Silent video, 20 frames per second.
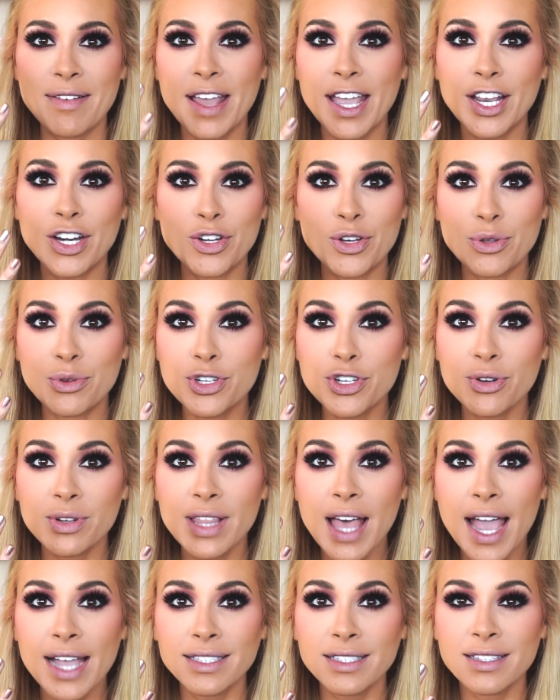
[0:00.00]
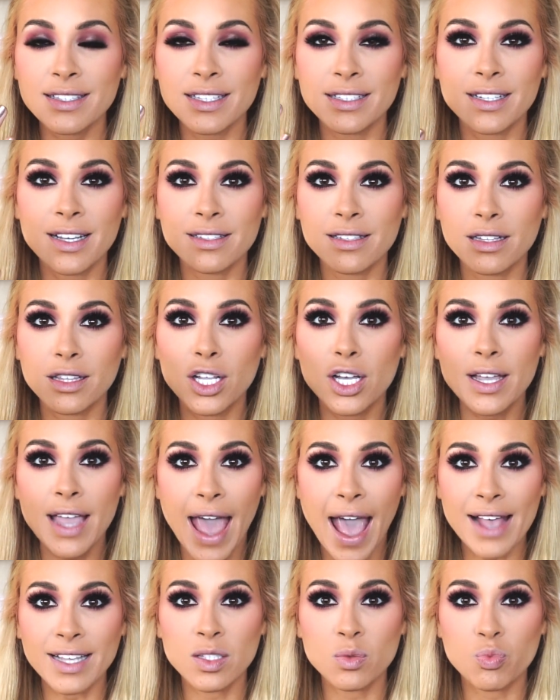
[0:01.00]
it neutralizes and doesn't look
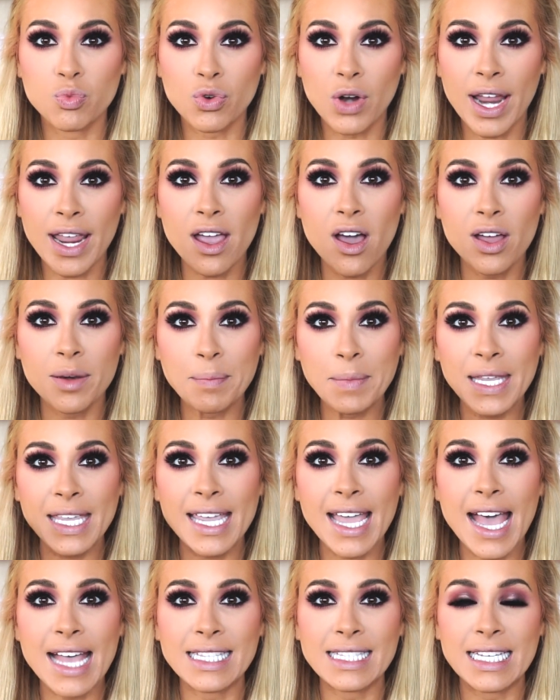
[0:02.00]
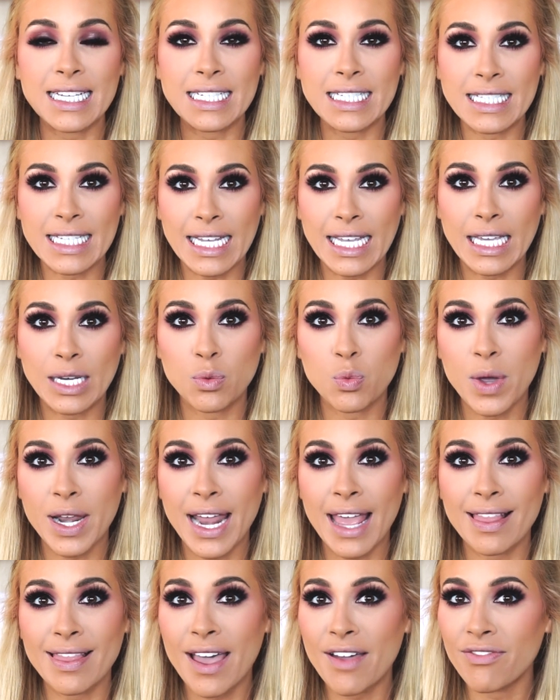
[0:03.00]
as bright on me as it did when
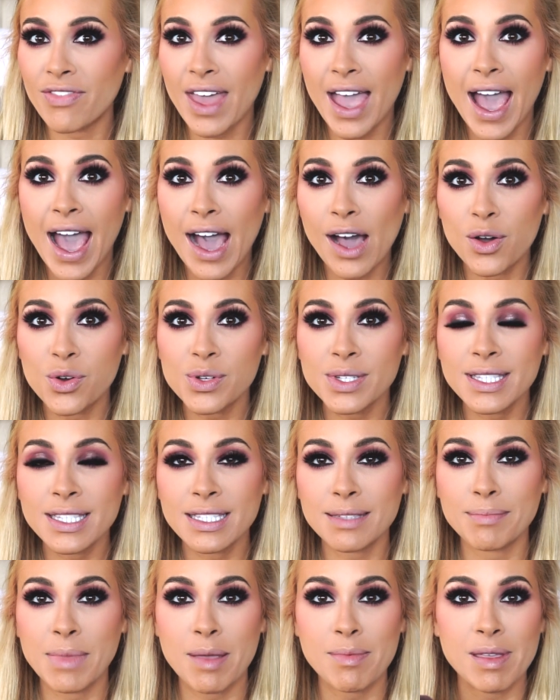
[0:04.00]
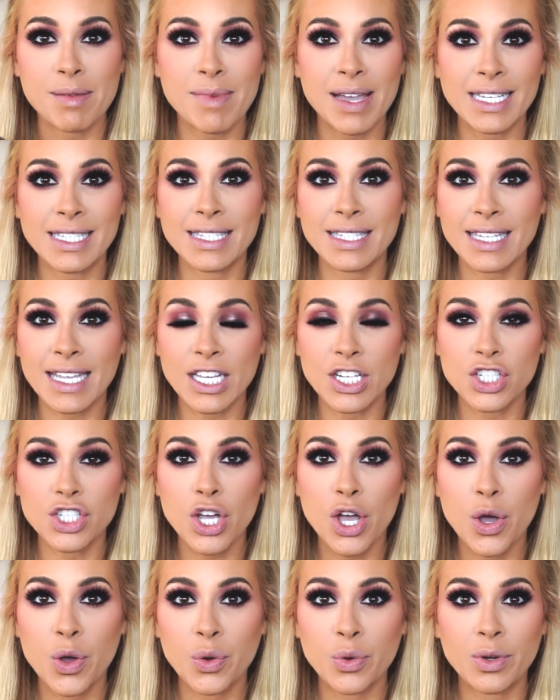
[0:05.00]
I left the house. Maybe my skin
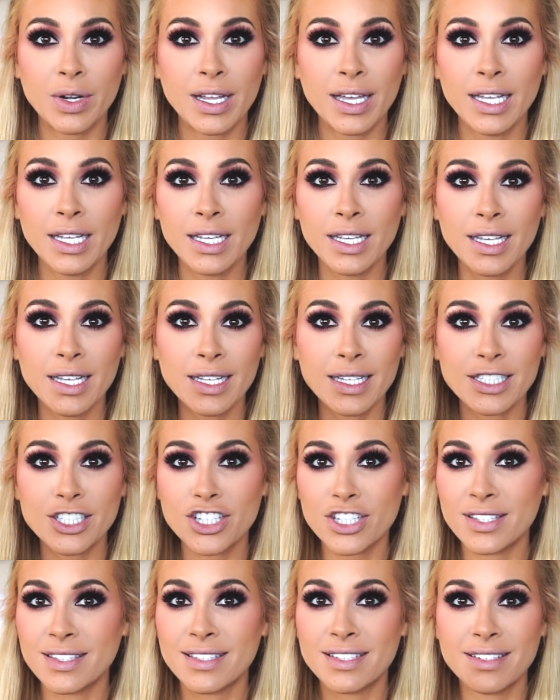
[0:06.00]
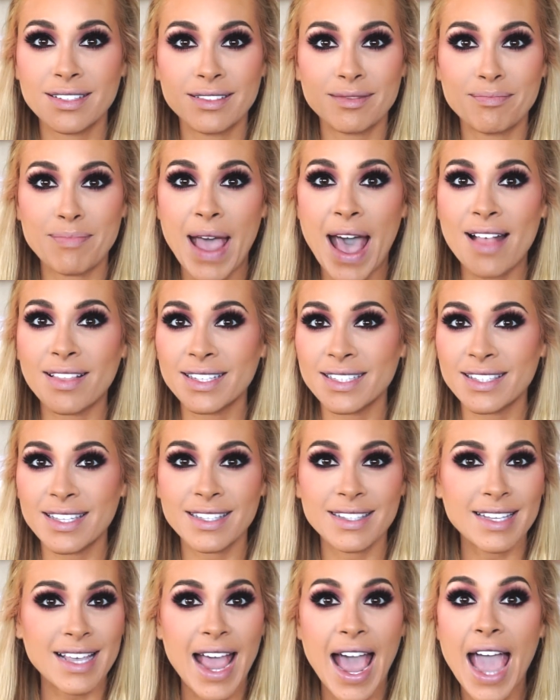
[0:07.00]
tone just
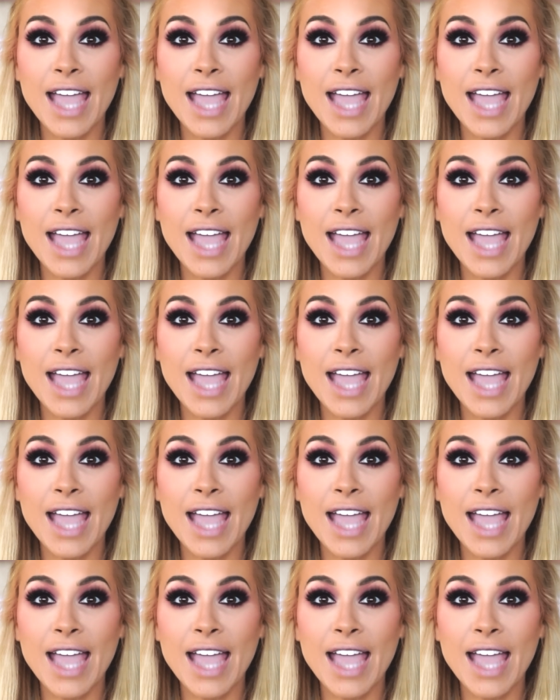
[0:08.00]
balances it.